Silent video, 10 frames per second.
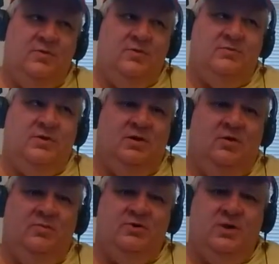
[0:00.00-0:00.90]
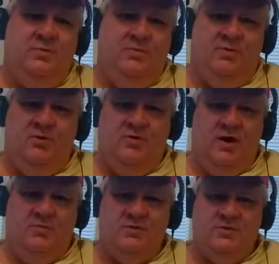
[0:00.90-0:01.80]
the global shipping
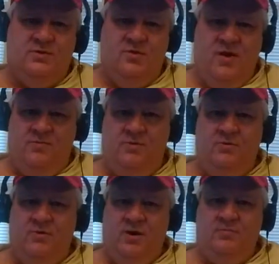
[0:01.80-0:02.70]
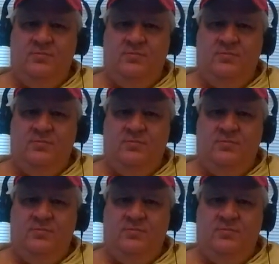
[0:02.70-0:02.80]
program is a great program,